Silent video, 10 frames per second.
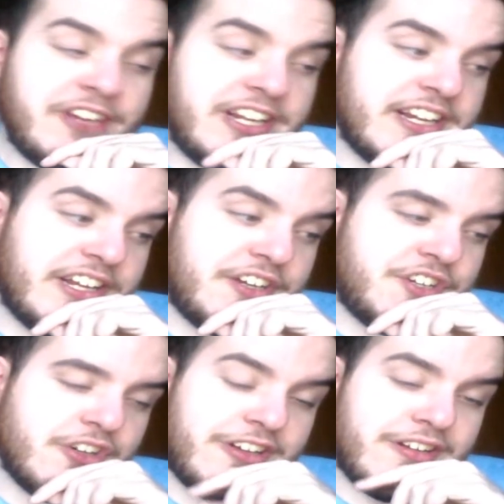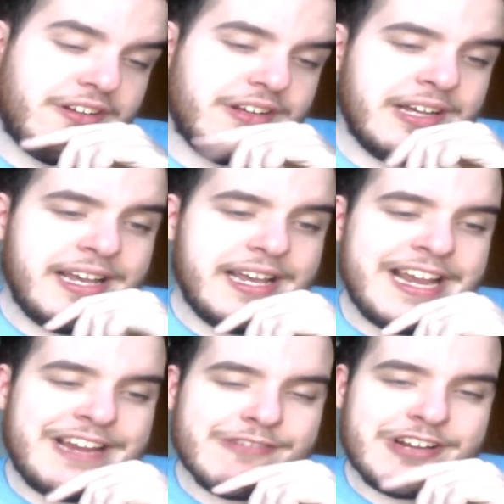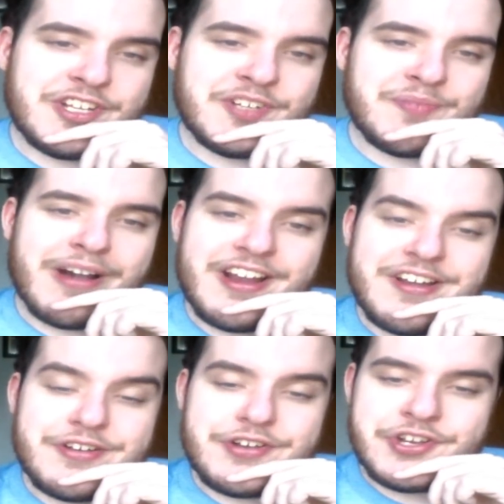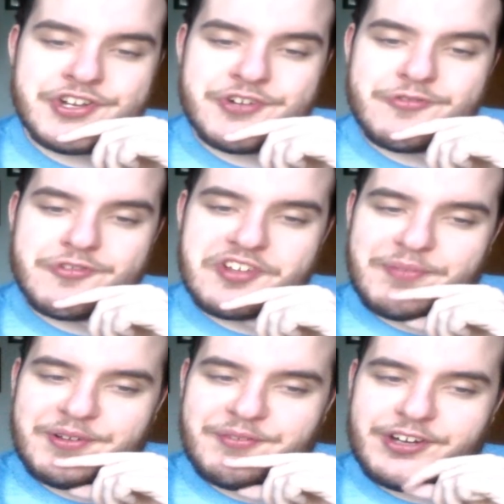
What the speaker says: can't get Charlotte 8 reigns by June or something,